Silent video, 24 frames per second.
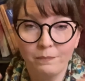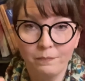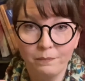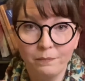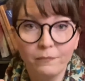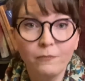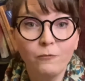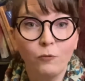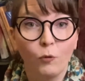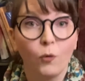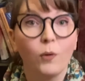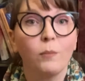
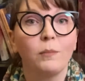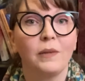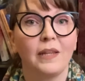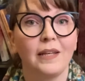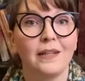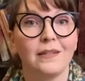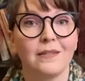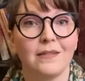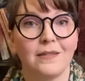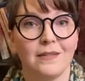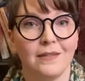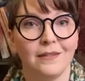
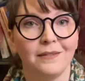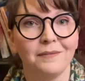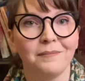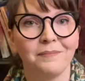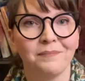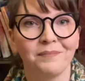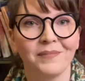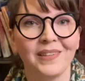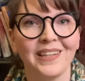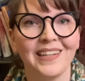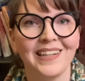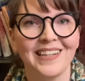formless.
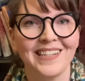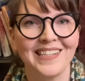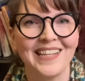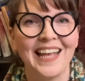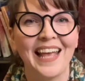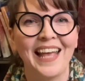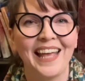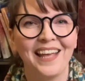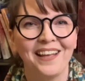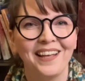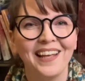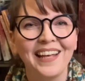
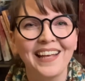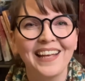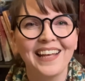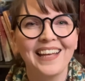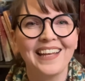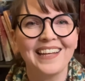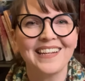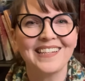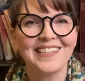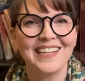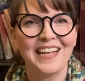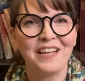It
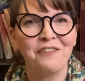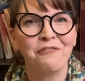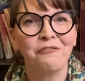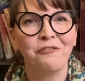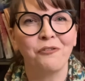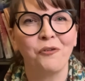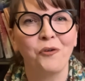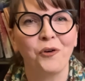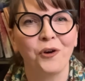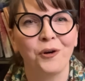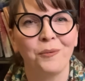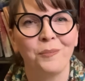is a
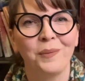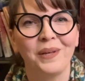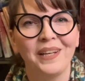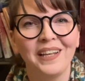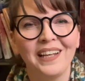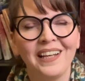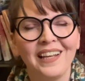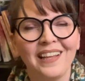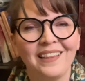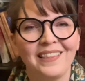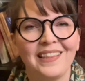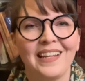form
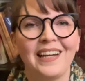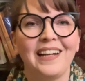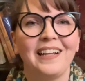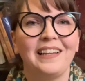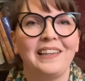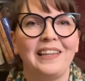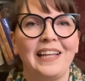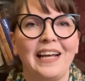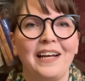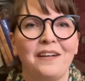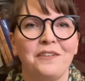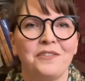that
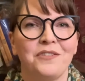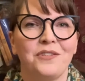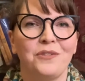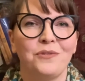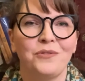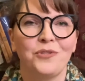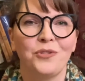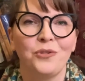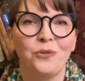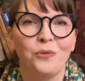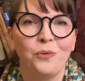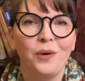allows you
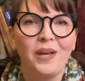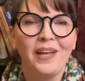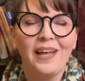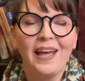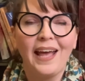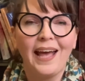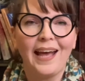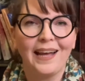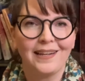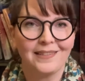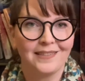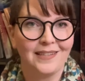to
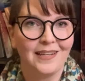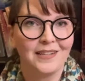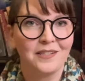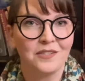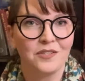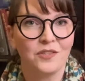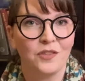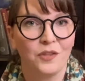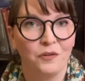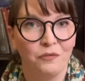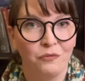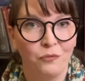
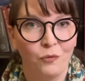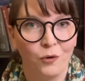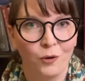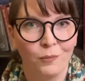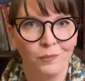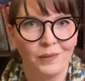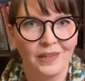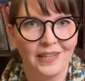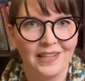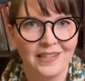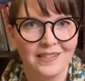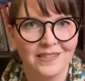access the
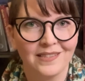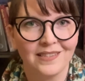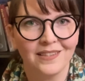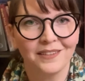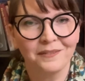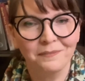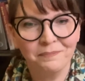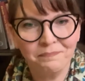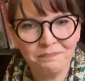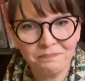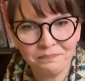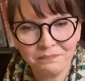formless.
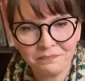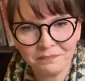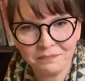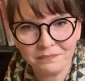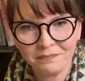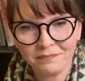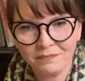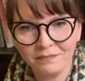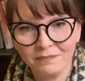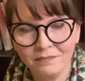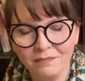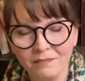
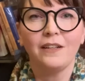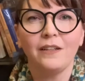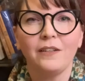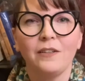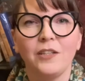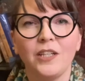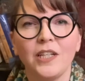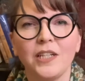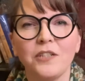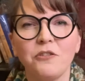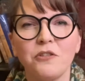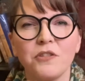
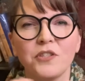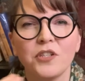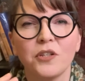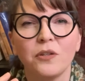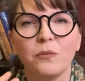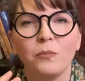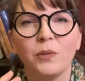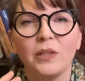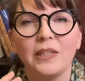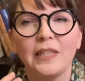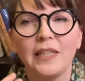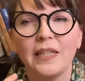Yantras are
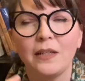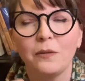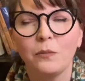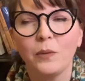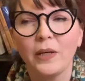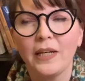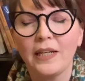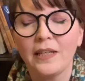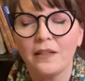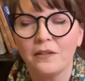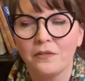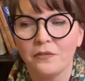really a
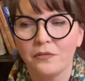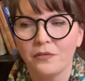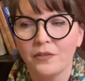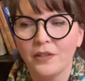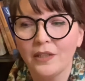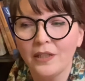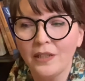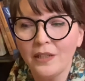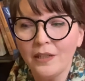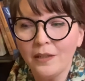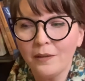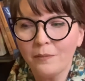way of
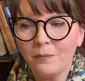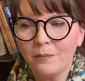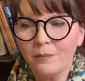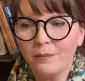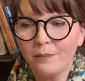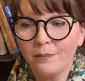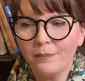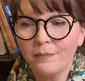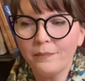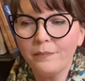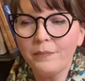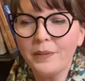
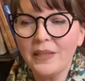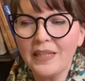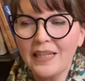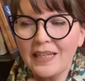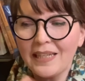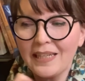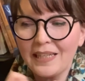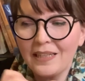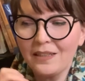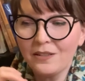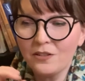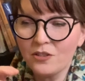
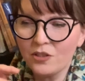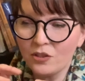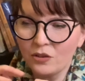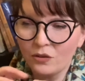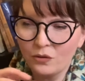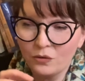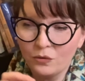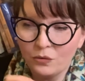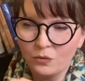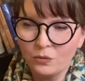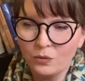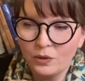beginning
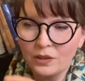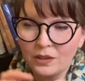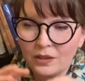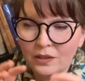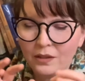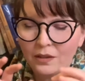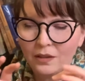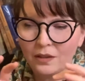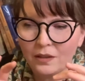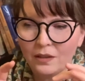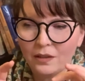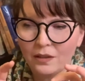to
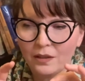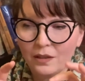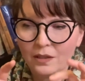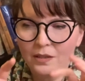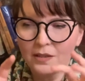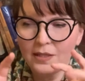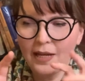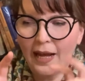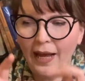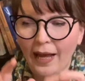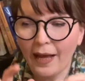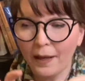
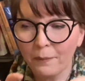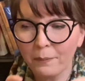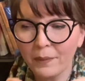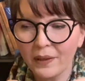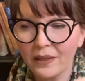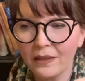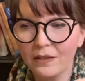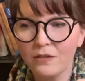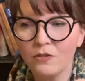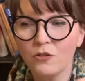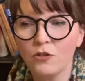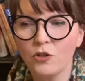tap
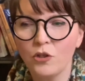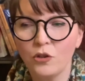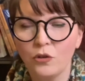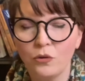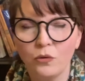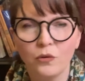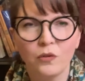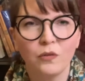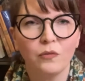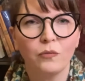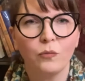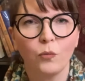
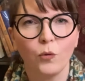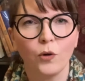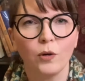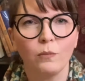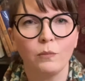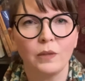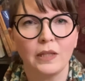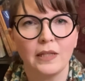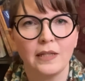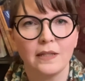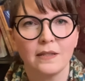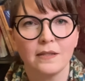into the
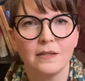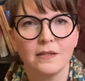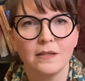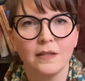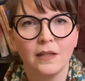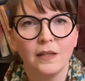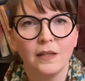formless